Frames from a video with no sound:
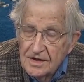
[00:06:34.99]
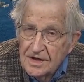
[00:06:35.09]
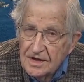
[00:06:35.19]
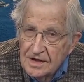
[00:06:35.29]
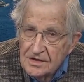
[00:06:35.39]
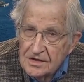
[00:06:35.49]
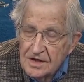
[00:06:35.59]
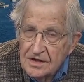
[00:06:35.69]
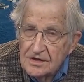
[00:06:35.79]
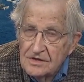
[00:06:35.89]
and he
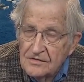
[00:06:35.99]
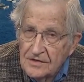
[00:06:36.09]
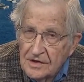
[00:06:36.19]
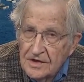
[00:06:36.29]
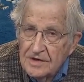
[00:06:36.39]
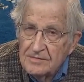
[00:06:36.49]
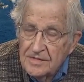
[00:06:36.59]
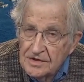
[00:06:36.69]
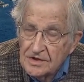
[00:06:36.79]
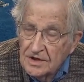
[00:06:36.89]
says
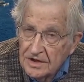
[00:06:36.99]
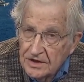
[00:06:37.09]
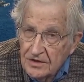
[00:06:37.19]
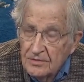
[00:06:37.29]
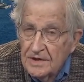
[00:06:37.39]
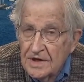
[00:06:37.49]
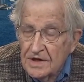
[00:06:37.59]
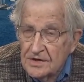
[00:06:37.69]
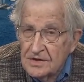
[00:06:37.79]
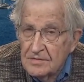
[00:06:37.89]
it's clear what he
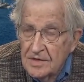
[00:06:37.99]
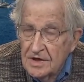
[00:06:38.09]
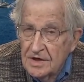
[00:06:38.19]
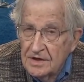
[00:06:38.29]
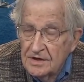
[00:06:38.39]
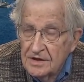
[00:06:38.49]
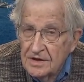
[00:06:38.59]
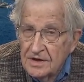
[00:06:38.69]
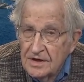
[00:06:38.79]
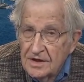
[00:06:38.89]
has in mind.
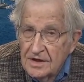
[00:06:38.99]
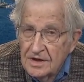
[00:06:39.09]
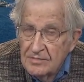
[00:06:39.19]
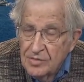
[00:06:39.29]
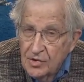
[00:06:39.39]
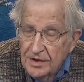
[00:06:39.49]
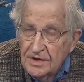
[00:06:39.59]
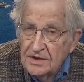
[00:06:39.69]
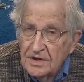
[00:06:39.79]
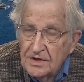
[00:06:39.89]
He
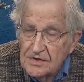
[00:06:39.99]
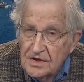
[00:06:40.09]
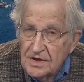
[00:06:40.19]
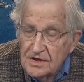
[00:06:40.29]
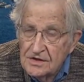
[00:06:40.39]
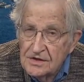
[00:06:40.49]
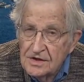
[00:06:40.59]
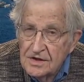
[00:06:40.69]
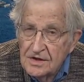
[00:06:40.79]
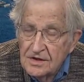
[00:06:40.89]
pointedly says
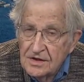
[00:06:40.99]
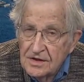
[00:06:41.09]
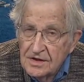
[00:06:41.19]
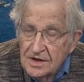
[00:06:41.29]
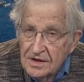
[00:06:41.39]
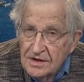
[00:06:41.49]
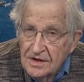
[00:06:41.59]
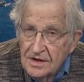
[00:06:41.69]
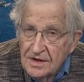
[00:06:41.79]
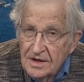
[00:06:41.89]
that
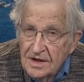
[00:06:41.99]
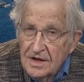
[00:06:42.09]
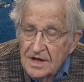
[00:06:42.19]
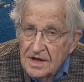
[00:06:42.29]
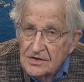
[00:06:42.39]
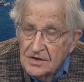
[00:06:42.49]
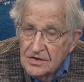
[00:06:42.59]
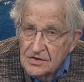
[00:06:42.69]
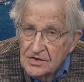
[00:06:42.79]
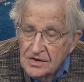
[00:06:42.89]
he has
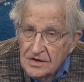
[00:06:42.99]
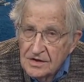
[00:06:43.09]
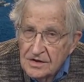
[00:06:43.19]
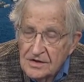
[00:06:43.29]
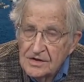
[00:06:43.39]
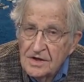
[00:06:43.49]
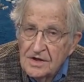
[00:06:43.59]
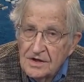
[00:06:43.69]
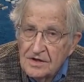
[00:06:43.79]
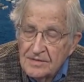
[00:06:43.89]
concerns
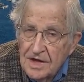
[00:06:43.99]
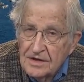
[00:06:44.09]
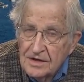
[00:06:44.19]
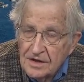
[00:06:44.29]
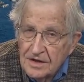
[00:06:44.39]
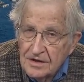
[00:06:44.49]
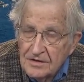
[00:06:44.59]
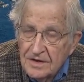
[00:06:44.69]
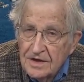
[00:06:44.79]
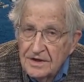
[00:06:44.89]
about the
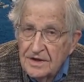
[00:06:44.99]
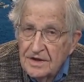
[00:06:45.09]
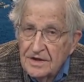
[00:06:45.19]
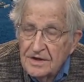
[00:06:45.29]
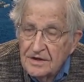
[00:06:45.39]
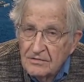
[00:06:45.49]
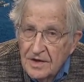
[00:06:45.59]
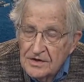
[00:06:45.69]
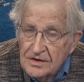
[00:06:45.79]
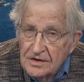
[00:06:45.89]
country
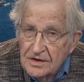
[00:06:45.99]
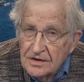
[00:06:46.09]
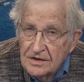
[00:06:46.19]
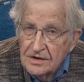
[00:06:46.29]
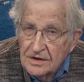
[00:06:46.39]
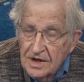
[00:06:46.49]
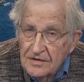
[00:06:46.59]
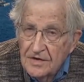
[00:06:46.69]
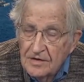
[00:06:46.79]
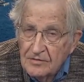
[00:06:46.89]
that
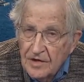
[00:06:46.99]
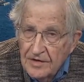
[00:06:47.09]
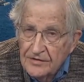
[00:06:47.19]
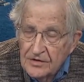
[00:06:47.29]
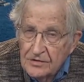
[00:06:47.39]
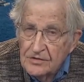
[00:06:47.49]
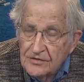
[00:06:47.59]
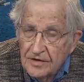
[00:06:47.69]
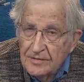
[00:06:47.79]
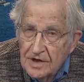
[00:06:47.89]
gave him refuge
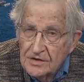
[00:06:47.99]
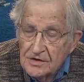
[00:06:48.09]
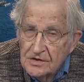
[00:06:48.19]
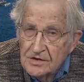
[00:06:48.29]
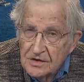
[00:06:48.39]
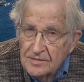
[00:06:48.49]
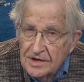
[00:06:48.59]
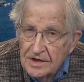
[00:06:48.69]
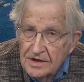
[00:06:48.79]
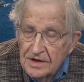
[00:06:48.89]
from Nazi Germany,